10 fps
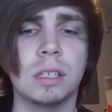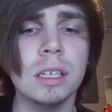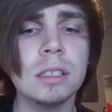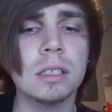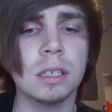
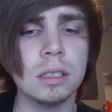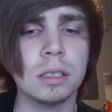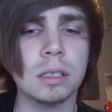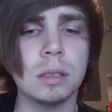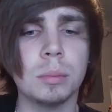get
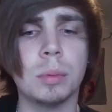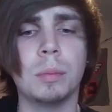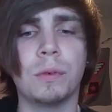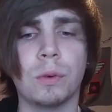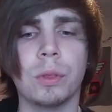sleep
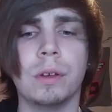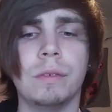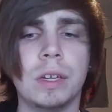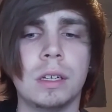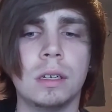before the
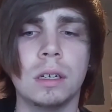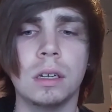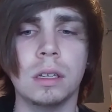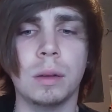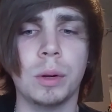event.
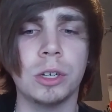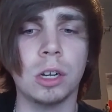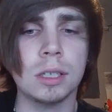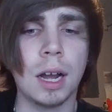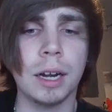That way you're
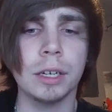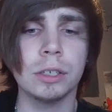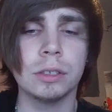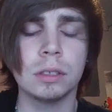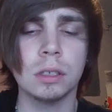not
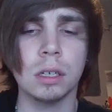tired.